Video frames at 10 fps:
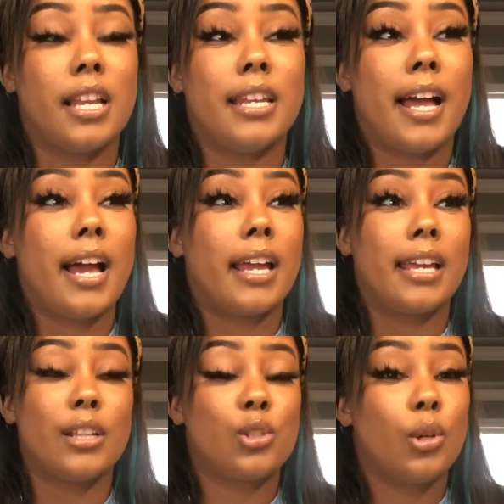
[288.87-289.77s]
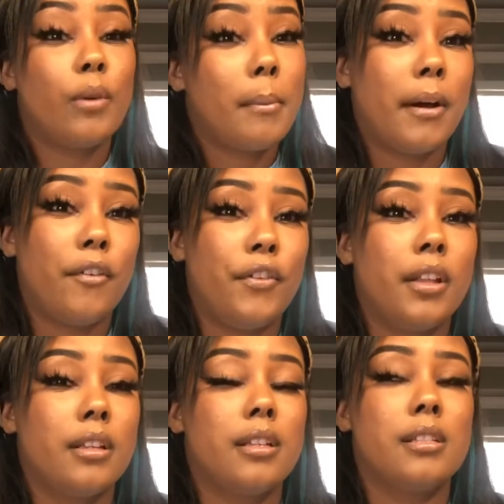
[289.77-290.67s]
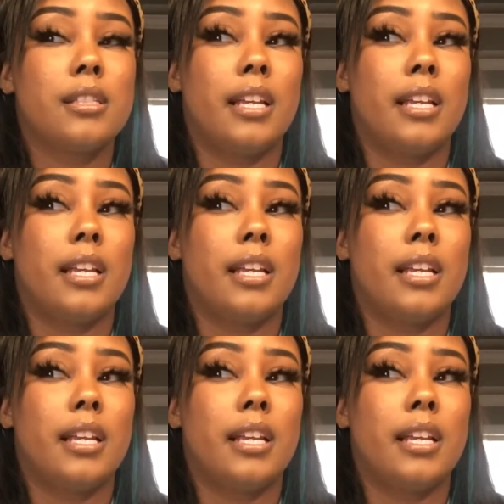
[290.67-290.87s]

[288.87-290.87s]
and not get too in my feelings